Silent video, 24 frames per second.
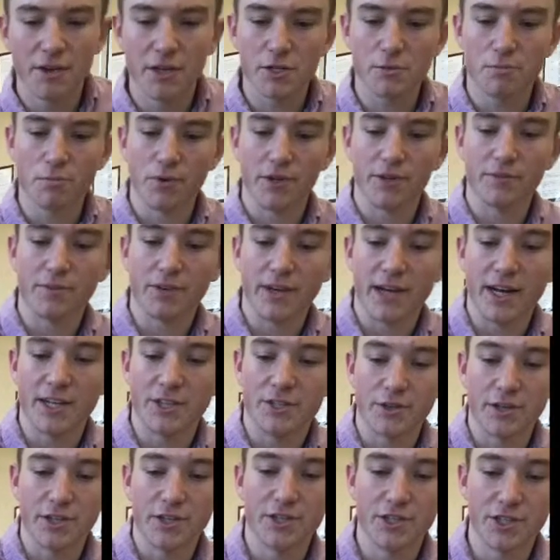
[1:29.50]
You just briefly
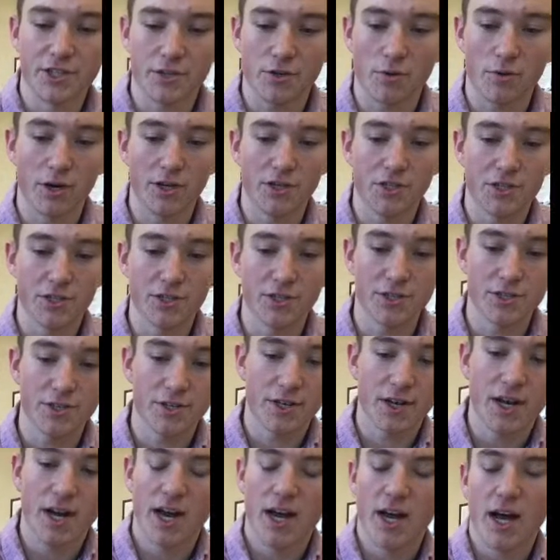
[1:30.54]
answer each of these questions.
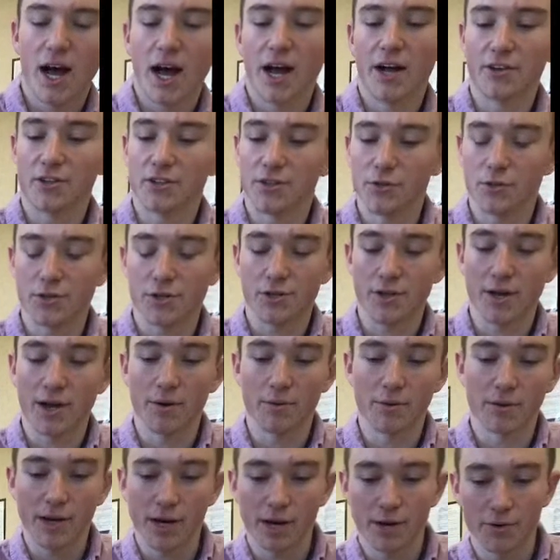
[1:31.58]
I like to do this a
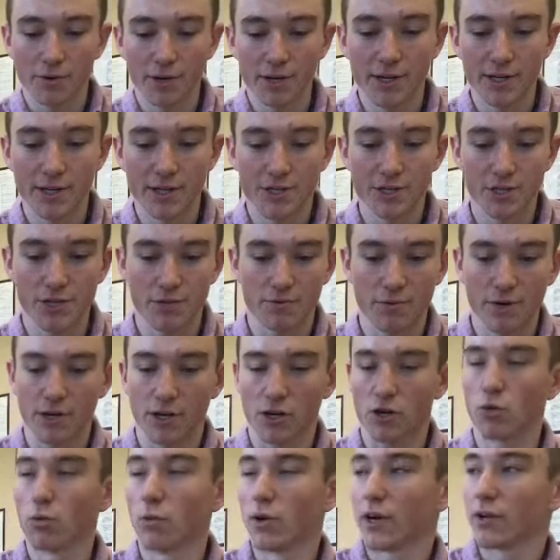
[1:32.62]
lot when I read, is just write a
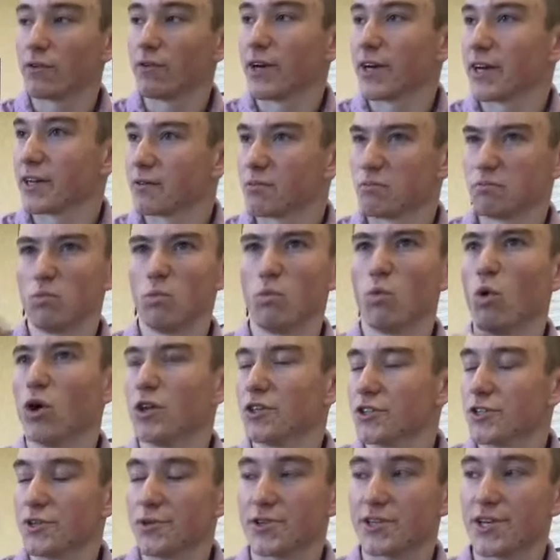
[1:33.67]
quick, like,
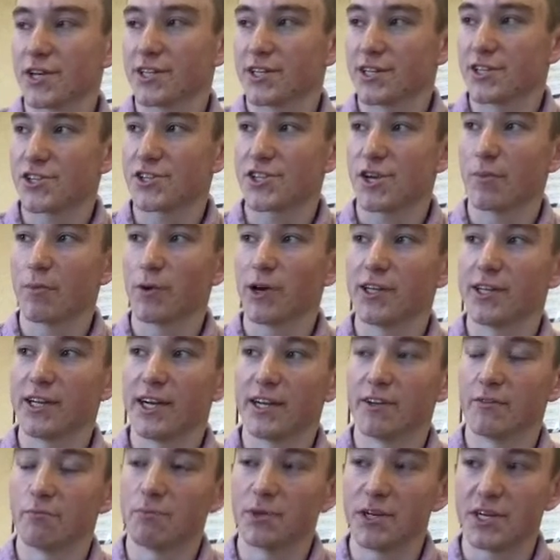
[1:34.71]
1-2 sentence summary at the
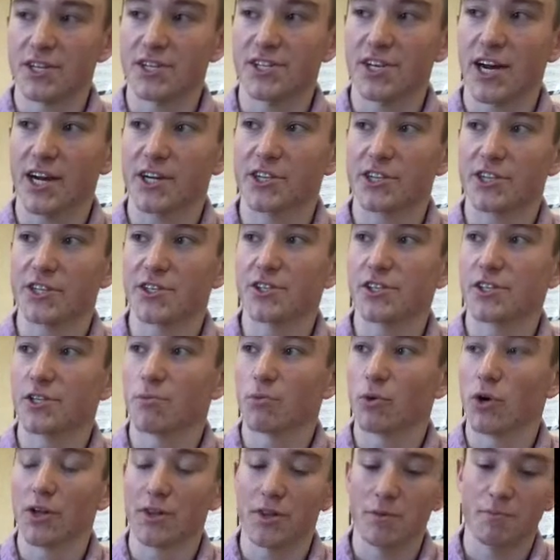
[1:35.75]
end of big sections, just
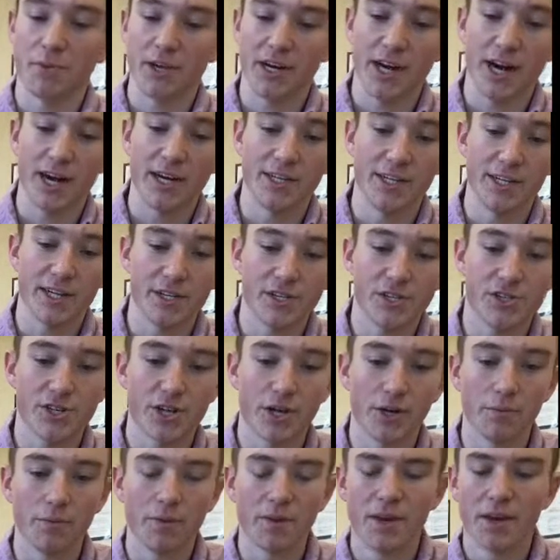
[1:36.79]
pull out the big ideas.
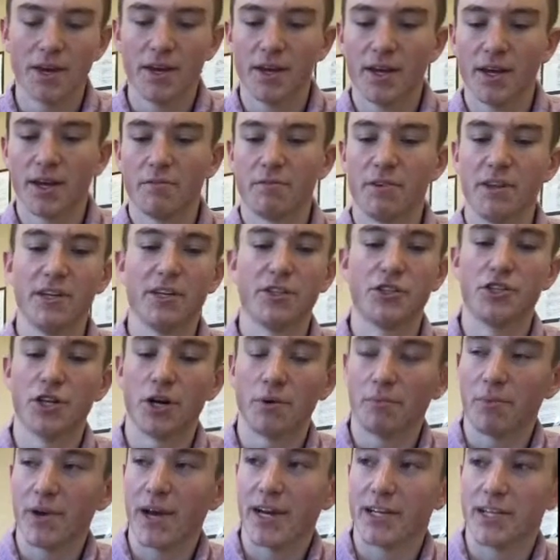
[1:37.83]
So if you need to
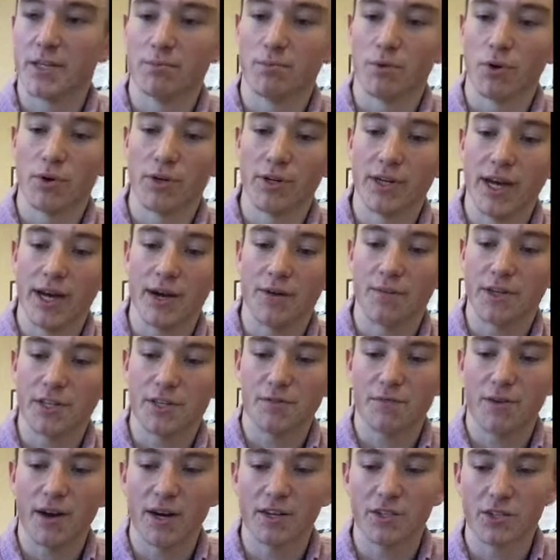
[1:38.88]
jump back to pull it out,
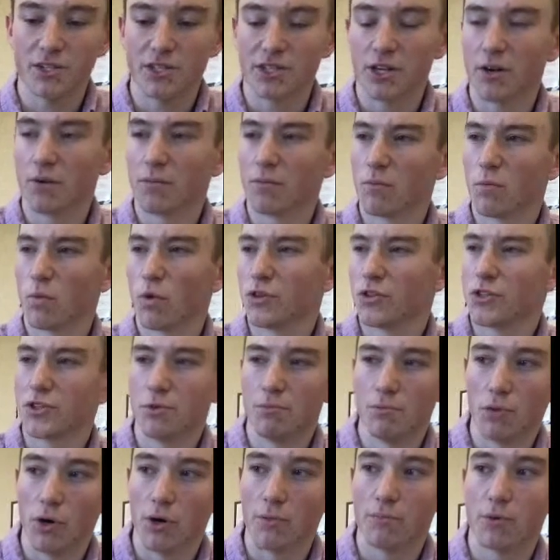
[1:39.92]
that's fine. Just,
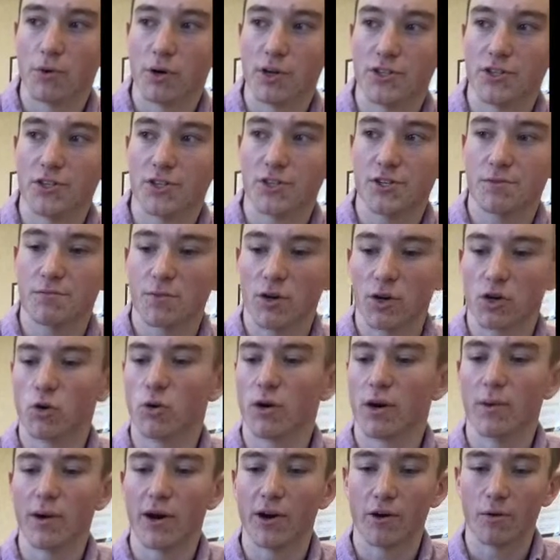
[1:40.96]
1-2 bullet points, just a
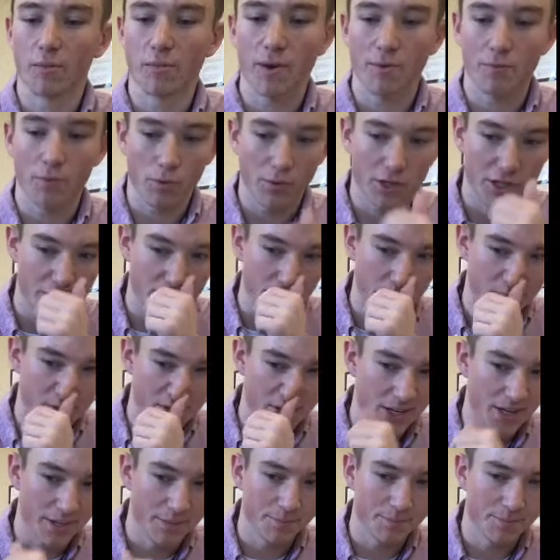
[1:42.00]
quick way to remember what each one
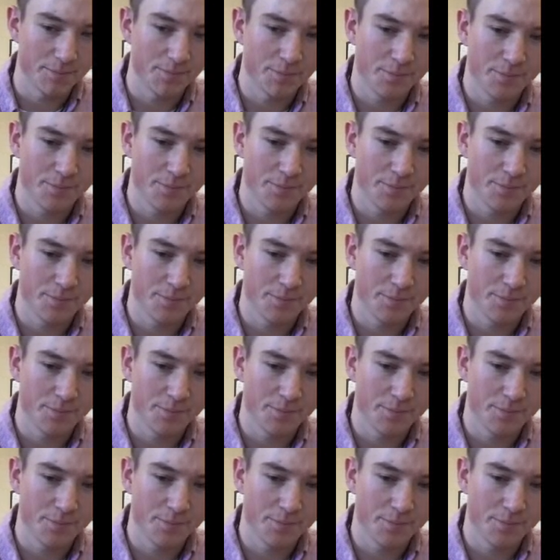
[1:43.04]
said.